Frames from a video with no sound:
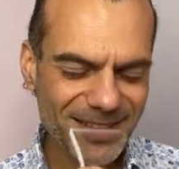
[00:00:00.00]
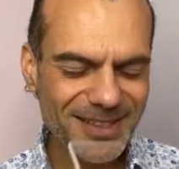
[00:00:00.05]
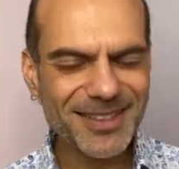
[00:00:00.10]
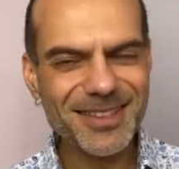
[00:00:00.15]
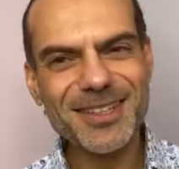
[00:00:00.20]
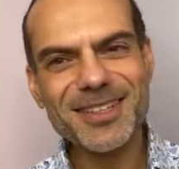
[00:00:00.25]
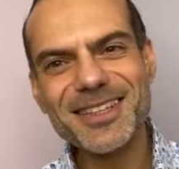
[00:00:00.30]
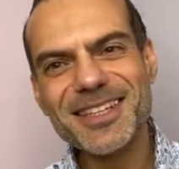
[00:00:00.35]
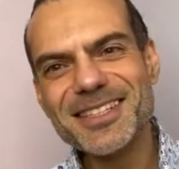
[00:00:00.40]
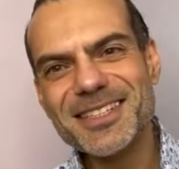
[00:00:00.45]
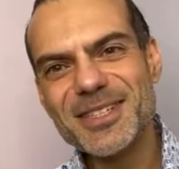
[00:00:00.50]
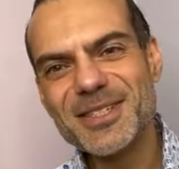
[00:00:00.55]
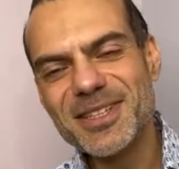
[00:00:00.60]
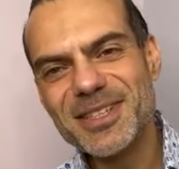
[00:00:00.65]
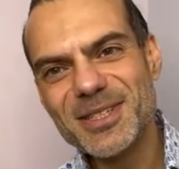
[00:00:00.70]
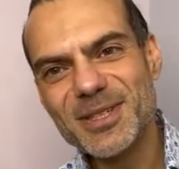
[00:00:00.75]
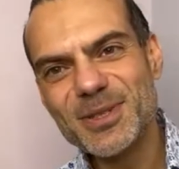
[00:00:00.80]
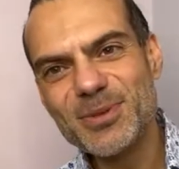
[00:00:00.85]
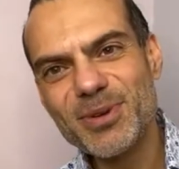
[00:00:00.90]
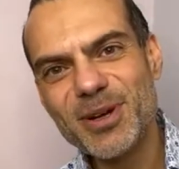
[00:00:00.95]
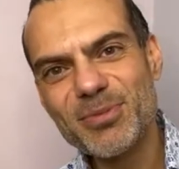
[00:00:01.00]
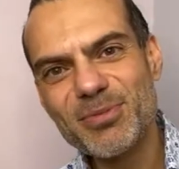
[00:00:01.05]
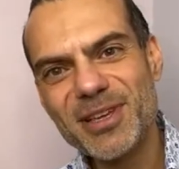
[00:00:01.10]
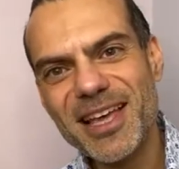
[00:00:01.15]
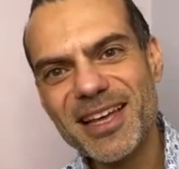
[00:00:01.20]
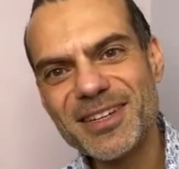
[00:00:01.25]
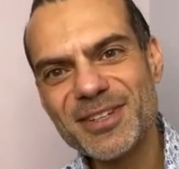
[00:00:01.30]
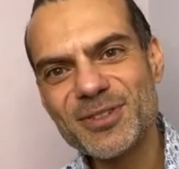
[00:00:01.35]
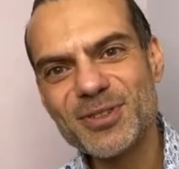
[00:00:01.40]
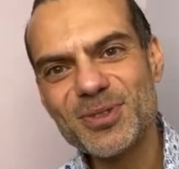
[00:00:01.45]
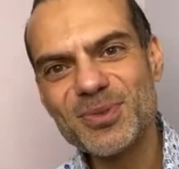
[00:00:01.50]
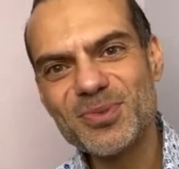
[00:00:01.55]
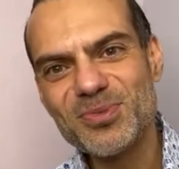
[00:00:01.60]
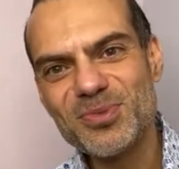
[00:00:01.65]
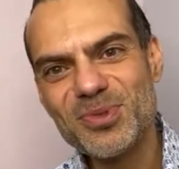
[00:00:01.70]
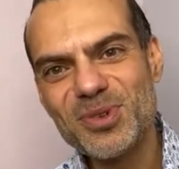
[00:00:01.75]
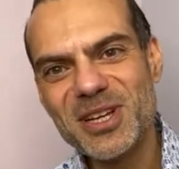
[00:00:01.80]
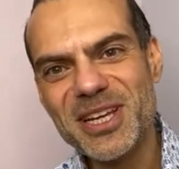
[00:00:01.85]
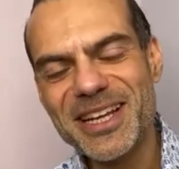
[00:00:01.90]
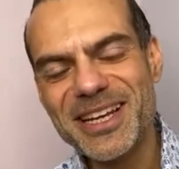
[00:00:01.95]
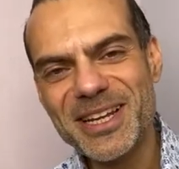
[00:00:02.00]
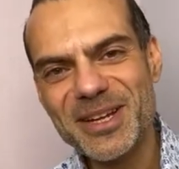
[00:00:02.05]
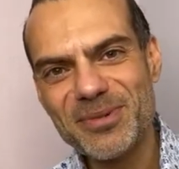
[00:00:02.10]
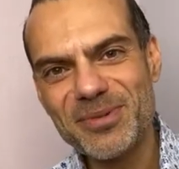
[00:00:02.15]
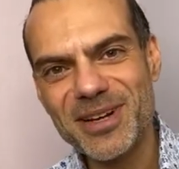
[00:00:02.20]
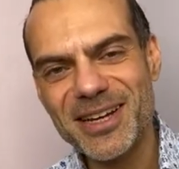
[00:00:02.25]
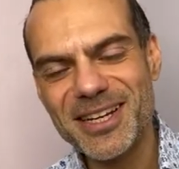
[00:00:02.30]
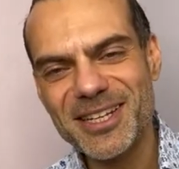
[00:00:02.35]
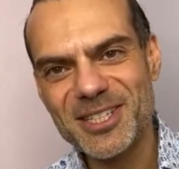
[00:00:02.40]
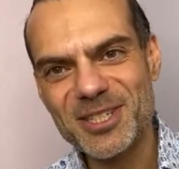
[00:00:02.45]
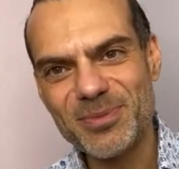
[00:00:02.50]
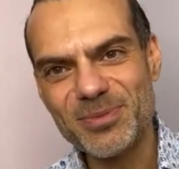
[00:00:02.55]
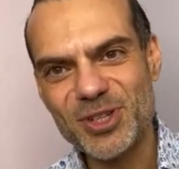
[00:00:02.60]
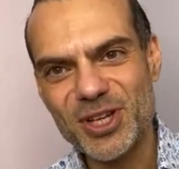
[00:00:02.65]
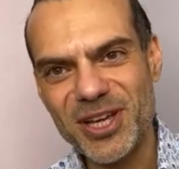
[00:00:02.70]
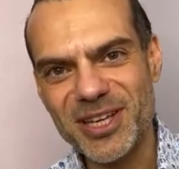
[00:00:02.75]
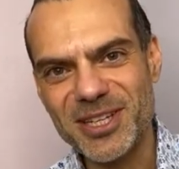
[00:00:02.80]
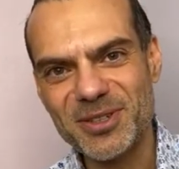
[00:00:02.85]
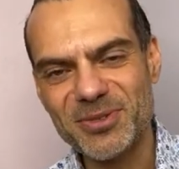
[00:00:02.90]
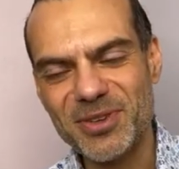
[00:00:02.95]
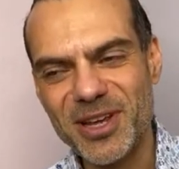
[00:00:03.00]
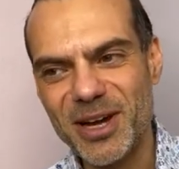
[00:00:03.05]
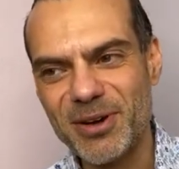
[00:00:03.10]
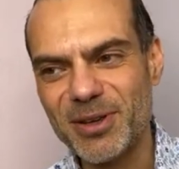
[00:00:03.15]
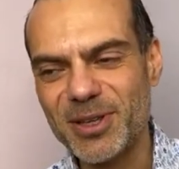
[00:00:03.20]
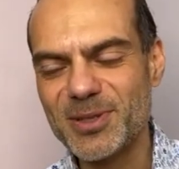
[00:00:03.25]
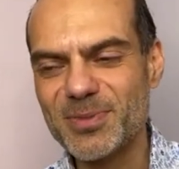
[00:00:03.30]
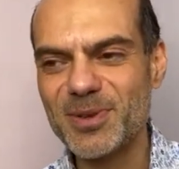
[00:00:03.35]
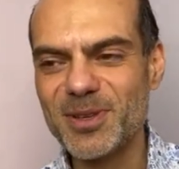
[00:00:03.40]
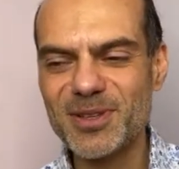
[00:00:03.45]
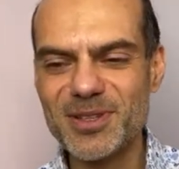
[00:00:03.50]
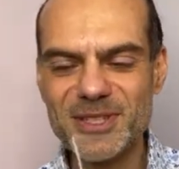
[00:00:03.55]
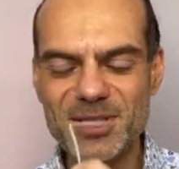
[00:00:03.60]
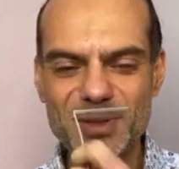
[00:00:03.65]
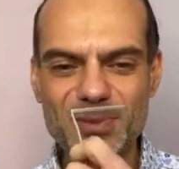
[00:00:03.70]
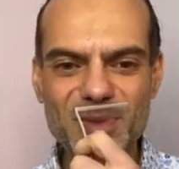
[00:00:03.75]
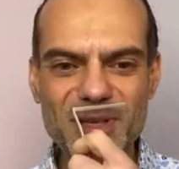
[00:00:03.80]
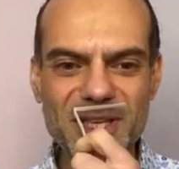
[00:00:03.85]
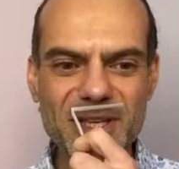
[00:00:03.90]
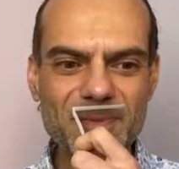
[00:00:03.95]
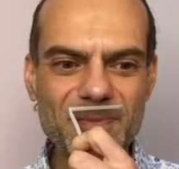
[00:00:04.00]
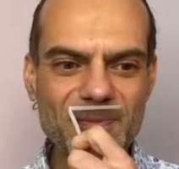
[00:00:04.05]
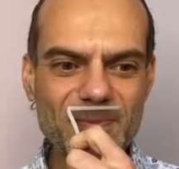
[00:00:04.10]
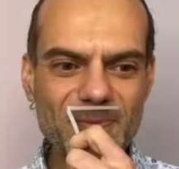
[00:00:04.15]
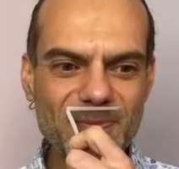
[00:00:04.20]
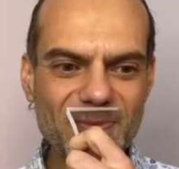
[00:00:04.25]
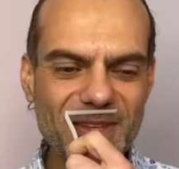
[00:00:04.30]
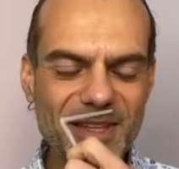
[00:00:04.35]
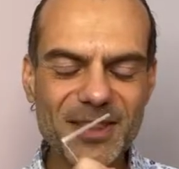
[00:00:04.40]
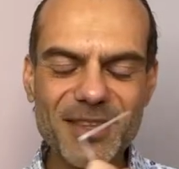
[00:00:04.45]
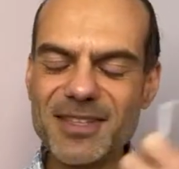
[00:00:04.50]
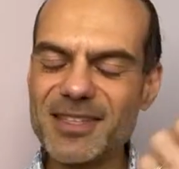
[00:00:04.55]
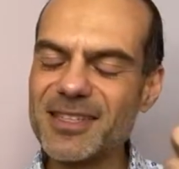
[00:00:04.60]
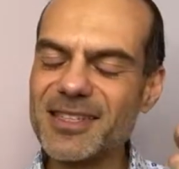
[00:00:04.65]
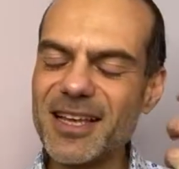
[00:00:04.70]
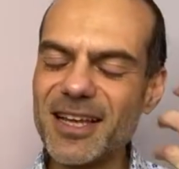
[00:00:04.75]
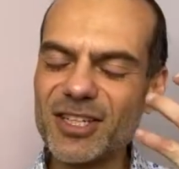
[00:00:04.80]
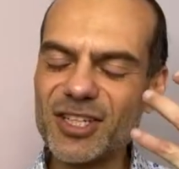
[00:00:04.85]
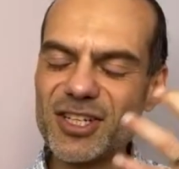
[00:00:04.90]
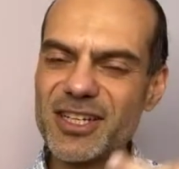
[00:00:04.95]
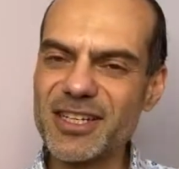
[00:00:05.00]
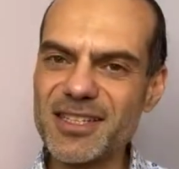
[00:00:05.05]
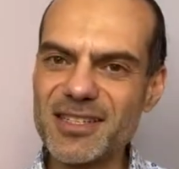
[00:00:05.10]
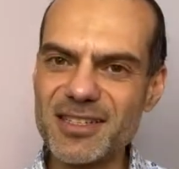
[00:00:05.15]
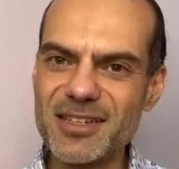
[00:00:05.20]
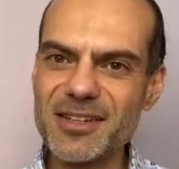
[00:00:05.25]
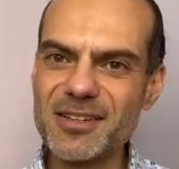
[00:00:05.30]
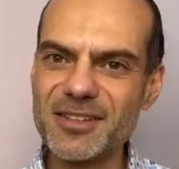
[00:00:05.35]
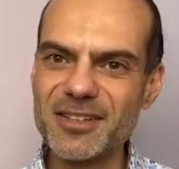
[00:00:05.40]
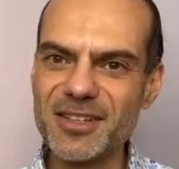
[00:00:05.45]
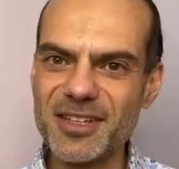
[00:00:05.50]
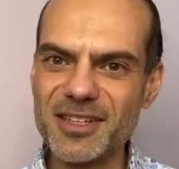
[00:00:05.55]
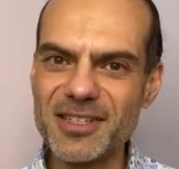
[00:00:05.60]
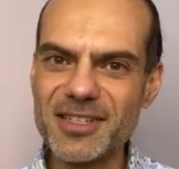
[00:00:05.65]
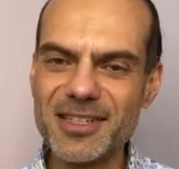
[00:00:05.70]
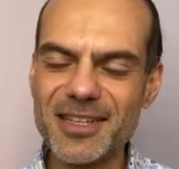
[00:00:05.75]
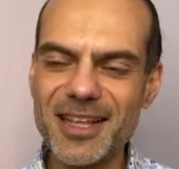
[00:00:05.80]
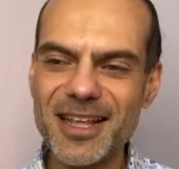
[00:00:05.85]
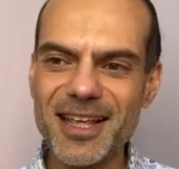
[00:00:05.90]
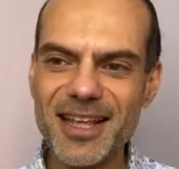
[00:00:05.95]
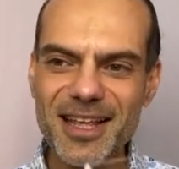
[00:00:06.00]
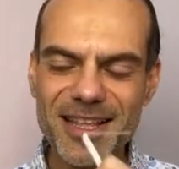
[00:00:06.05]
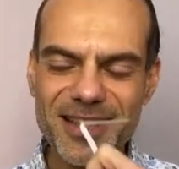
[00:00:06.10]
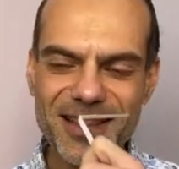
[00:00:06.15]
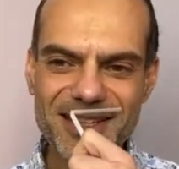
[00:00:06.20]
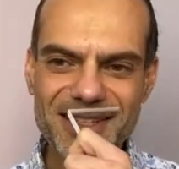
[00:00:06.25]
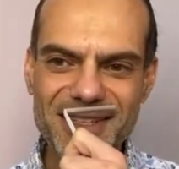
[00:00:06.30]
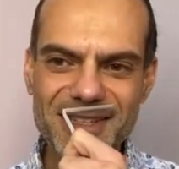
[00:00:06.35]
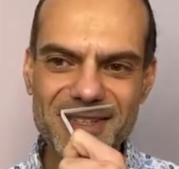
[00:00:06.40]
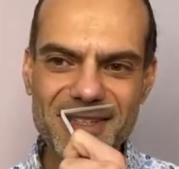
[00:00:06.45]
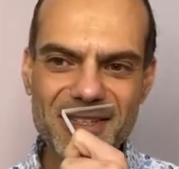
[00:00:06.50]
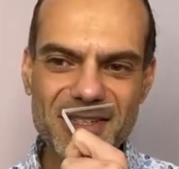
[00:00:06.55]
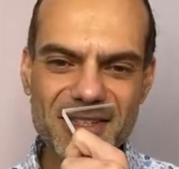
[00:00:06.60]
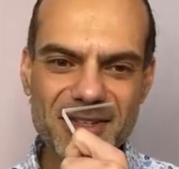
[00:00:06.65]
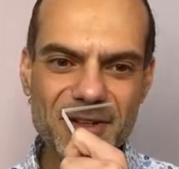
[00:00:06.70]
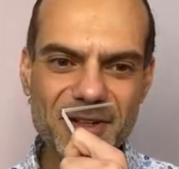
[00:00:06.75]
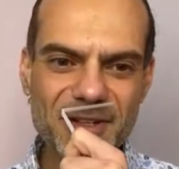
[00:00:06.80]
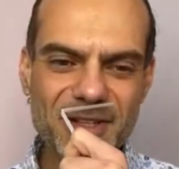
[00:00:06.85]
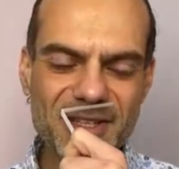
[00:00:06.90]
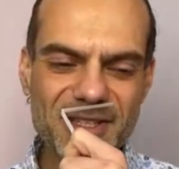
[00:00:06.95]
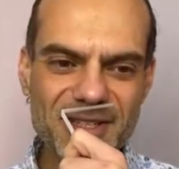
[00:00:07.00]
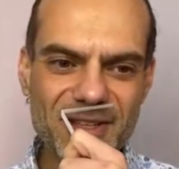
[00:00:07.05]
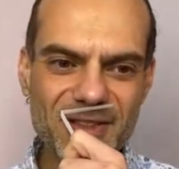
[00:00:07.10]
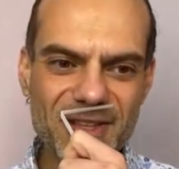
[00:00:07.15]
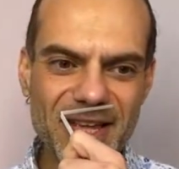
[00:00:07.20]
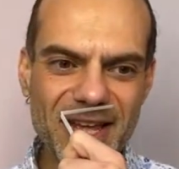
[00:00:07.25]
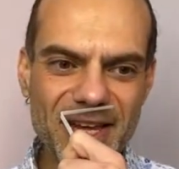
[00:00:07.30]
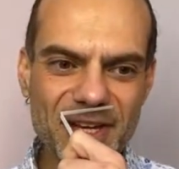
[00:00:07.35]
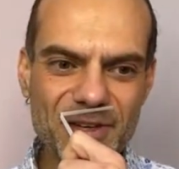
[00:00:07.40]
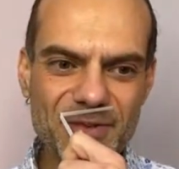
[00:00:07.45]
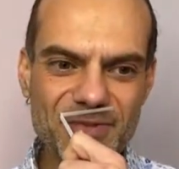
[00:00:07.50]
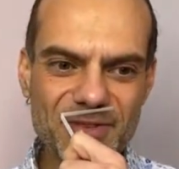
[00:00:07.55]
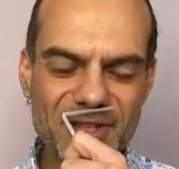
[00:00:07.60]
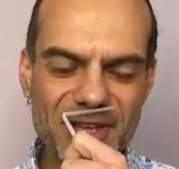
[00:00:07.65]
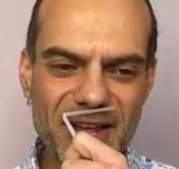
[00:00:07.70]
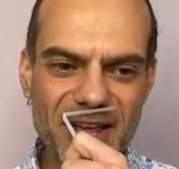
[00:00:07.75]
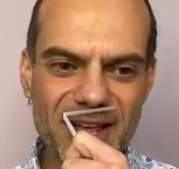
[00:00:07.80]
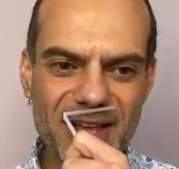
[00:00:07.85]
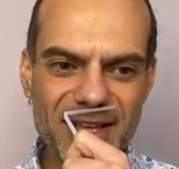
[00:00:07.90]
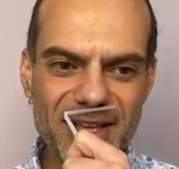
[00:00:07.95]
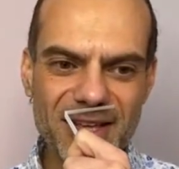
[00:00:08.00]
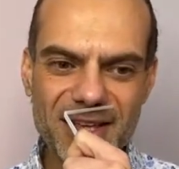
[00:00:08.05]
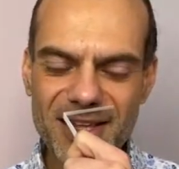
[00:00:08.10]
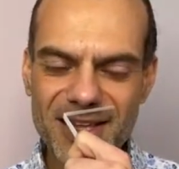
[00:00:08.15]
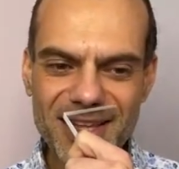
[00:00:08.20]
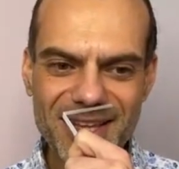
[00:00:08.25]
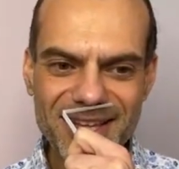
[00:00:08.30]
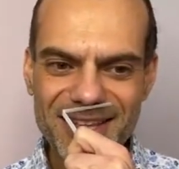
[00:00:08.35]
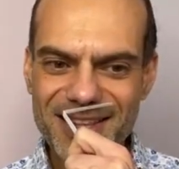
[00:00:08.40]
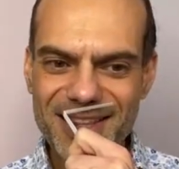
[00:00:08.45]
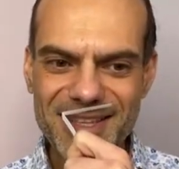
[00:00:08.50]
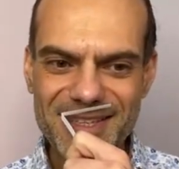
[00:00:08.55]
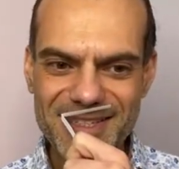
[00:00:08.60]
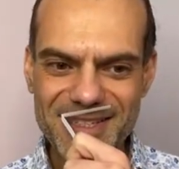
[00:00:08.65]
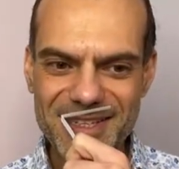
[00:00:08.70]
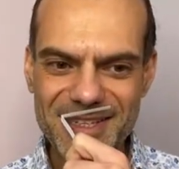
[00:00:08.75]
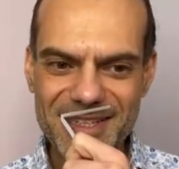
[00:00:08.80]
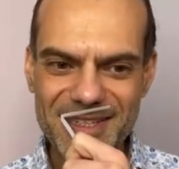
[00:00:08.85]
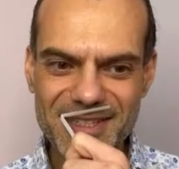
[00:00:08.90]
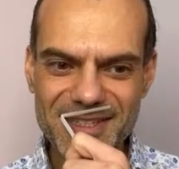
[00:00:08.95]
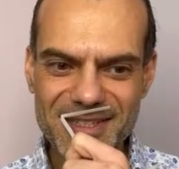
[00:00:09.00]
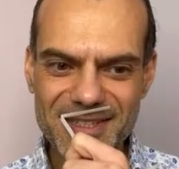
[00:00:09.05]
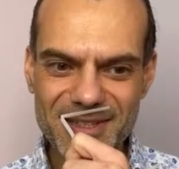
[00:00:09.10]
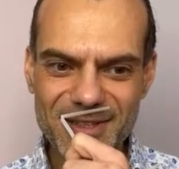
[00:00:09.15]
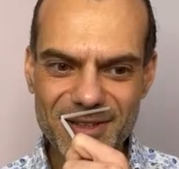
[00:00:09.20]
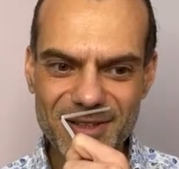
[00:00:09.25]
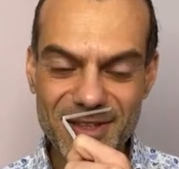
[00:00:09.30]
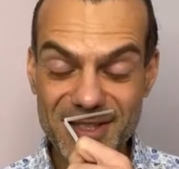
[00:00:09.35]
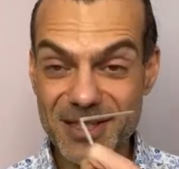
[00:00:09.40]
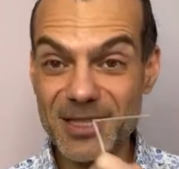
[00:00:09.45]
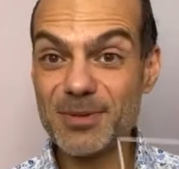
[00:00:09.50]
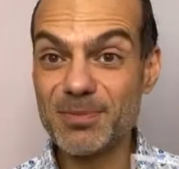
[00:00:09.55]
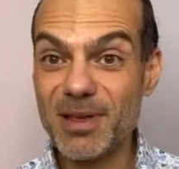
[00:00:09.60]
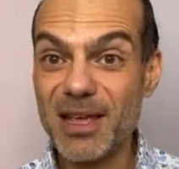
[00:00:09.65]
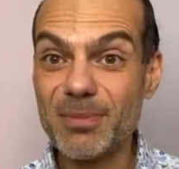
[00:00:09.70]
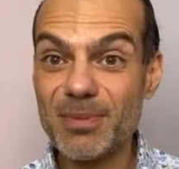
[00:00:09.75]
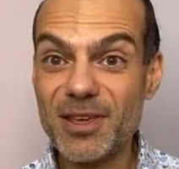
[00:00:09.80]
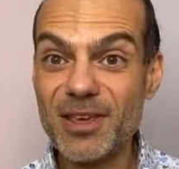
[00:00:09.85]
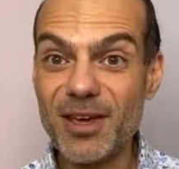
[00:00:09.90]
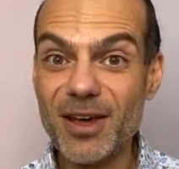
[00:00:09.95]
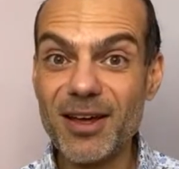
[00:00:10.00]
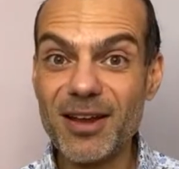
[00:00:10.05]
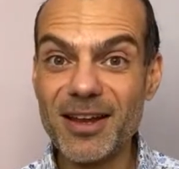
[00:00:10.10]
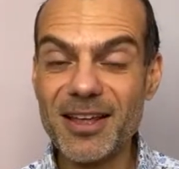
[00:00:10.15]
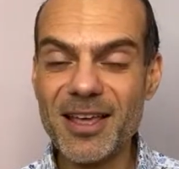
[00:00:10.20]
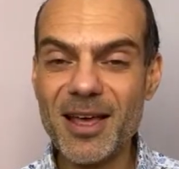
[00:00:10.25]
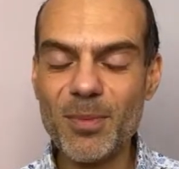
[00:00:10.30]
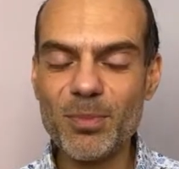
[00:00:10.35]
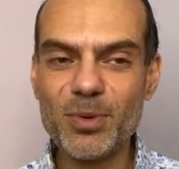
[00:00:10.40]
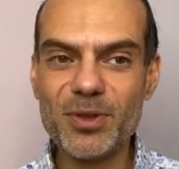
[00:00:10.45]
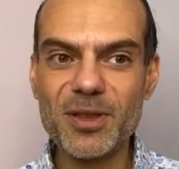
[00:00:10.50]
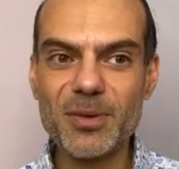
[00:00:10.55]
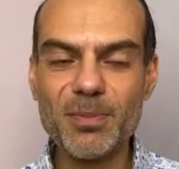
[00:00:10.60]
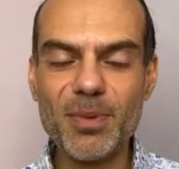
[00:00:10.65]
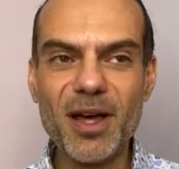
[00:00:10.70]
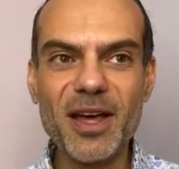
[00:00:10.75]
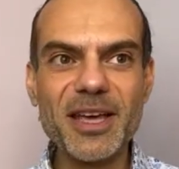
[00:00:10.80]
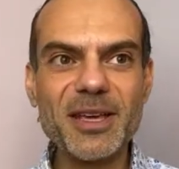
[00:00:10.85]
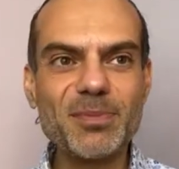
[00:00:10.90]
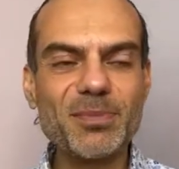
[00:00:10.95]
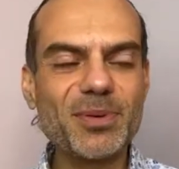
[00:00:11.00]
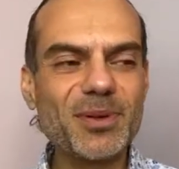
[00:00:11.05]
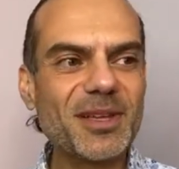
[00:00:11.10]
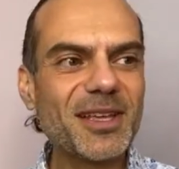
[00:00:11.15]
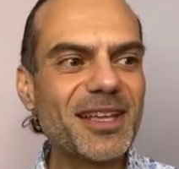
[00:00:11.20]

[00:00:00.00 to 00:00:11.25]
This is, this is where we get into really, really subjective areas because to me, this is actually stillness. This is the stillness at the end of a day. This is this is maybe curling up with a pipe.